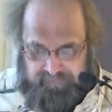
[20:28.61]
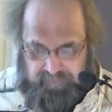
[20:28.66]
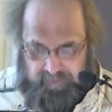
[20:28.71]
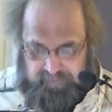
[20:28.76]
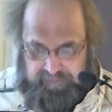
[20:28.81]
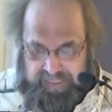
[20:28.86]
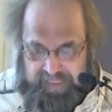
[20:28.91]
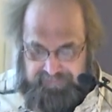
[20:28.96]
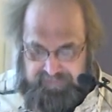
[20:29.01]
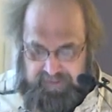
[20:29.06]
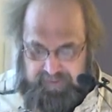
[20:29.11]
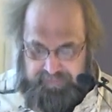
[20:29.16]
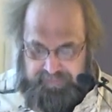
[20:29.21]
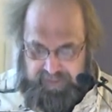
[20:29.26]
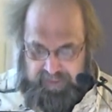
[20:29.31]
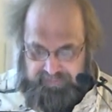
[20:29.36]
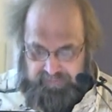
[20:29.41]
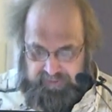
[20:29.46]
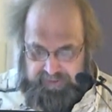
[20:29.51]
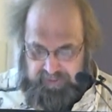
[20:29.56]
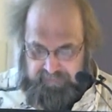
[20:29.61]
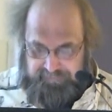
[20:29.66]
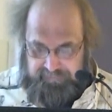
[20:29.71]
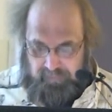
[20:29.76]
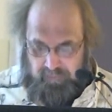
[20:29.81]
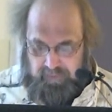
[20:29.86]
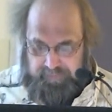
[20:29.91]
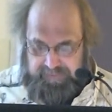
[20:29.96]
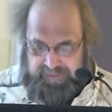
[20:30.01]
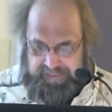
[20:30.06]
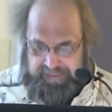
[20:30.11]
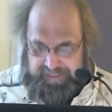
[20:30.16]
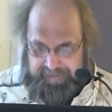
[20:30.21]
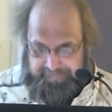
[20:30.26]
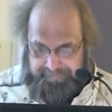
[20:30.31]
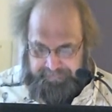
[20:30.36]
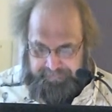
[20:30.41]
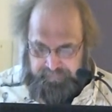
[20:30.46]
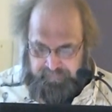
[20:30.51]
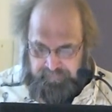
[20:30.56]
Arrived in Beverly at four P
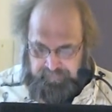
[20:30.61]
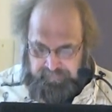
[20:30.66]
M